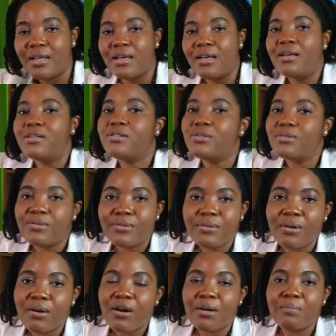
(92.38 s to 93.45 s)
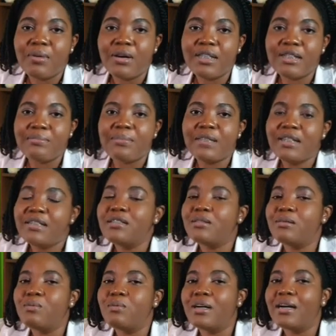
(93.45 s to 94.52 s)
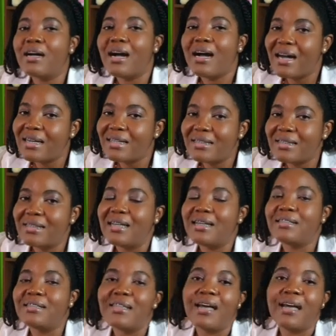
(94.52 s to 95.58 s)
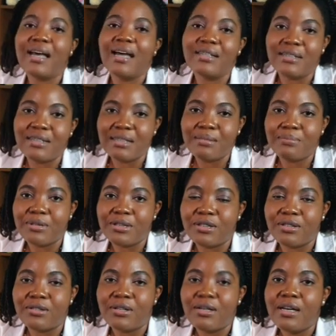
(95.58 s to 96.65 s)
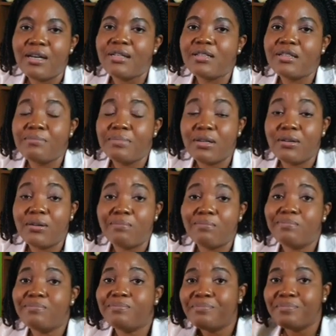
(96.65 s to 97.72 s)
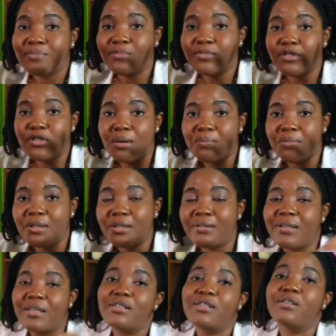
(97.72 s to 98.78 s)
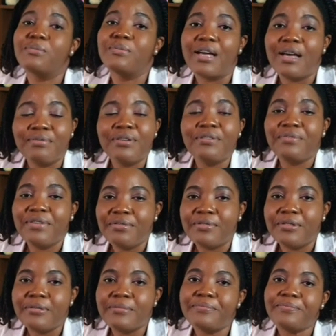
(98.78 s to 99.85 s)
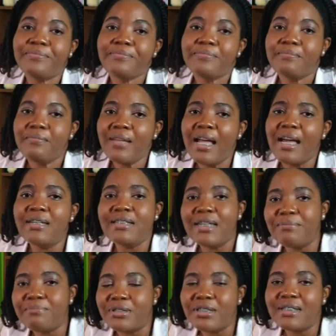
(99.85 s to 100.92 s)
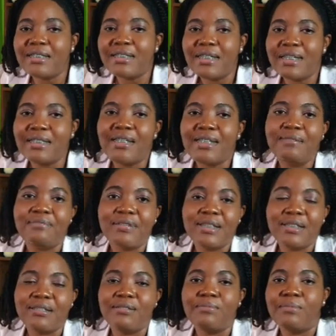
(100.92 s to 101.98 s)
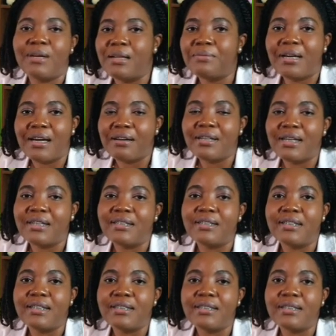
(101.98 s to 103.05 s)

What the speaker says: So our bodies begin to work hard to get to that higher temperature to become normal, and so we have a fever, and the temperature stays elevated while we have that illness,